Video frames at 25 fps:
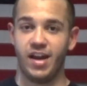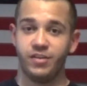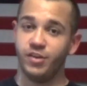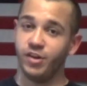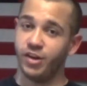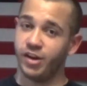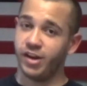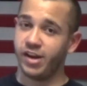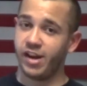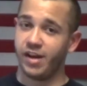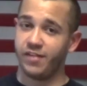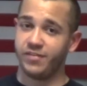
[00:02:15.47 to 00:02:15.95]

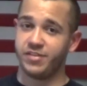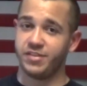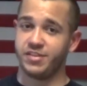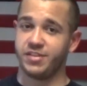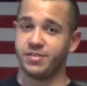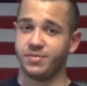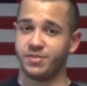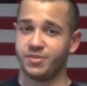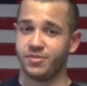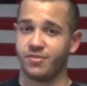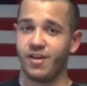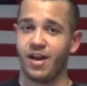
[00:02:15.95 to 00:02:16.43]
You're gonna have to
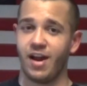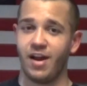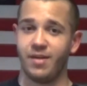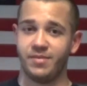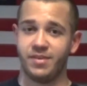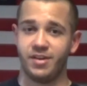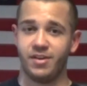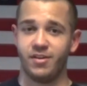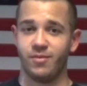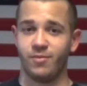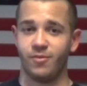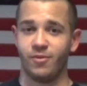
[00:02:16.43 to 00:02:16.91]
subscribe
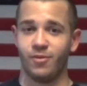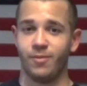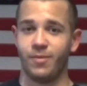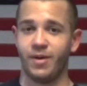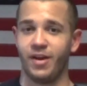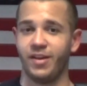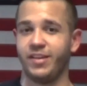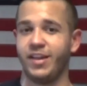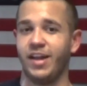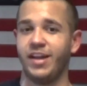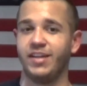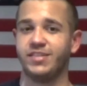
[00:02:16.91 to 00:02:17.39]
to hear more
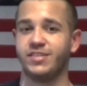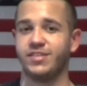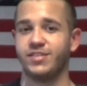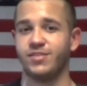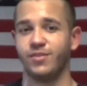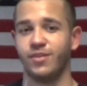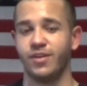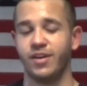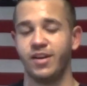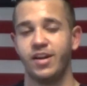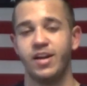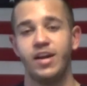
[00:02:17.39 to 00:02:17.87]
about that
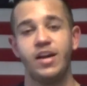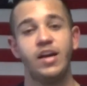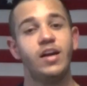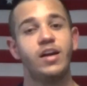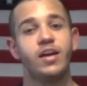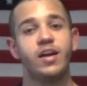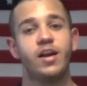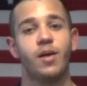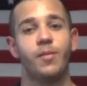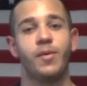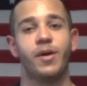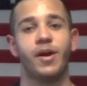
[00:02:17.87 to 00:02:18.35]
story,
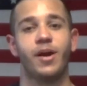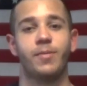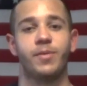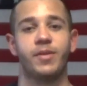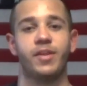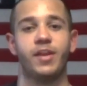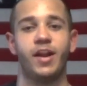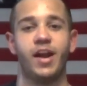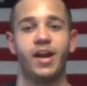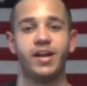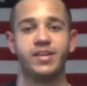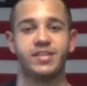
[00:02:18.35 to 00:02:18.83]
coming up in
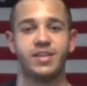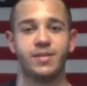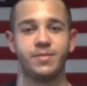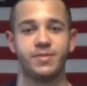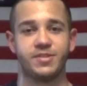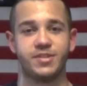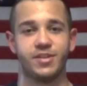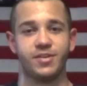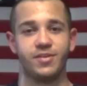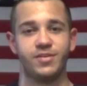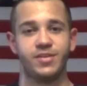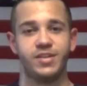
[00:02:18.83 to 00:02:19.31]
the next
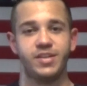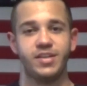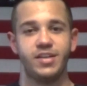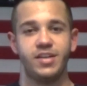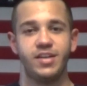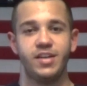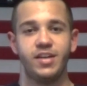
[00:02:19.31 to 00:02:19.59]
episode,